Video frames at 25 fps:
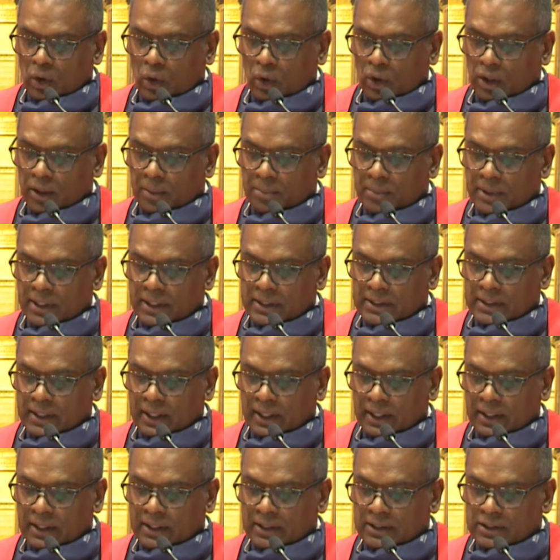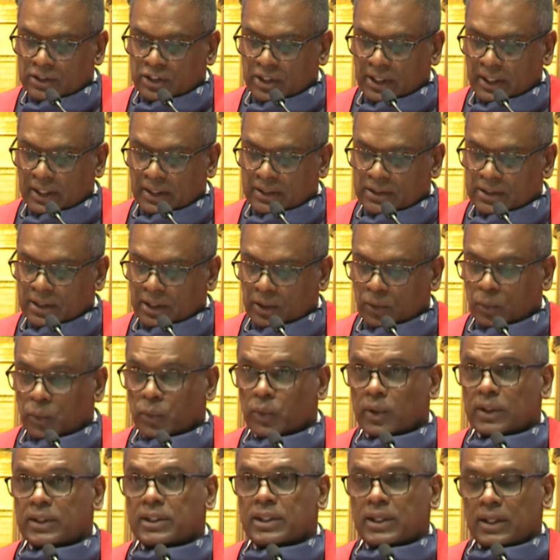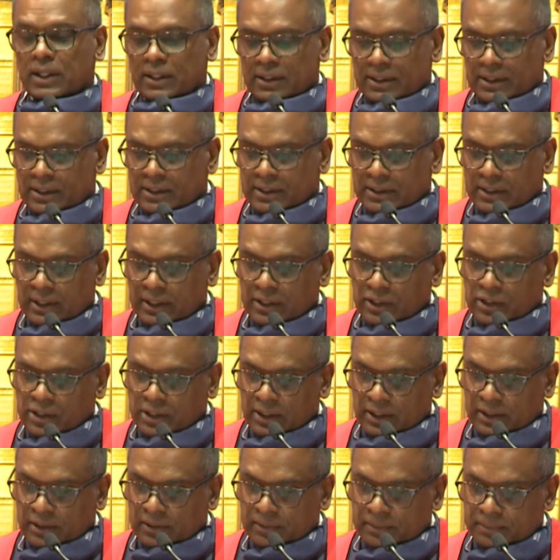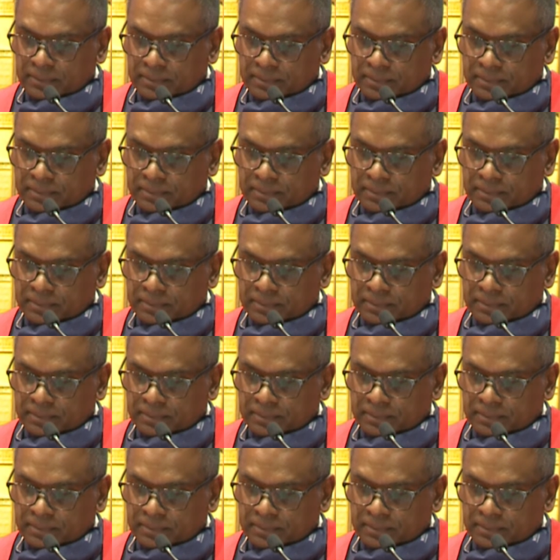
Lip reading: Olamide Jeje with distinction.